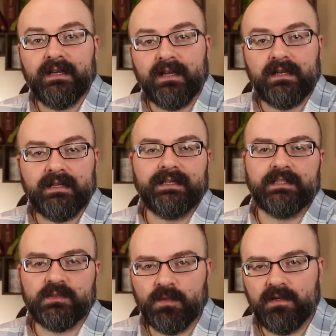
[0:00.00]
and I get a
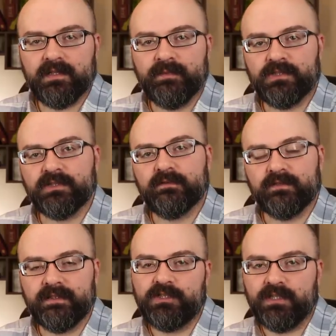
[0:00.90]
small commission
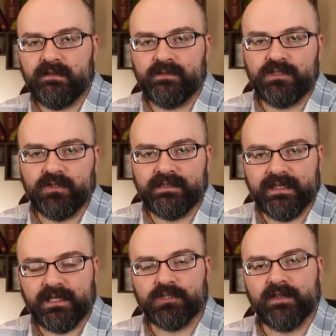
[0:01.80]
for each and every
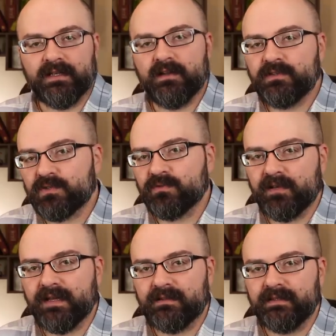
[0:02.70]
transaction that goes through
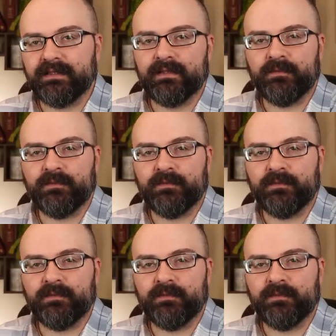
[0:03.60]
that link.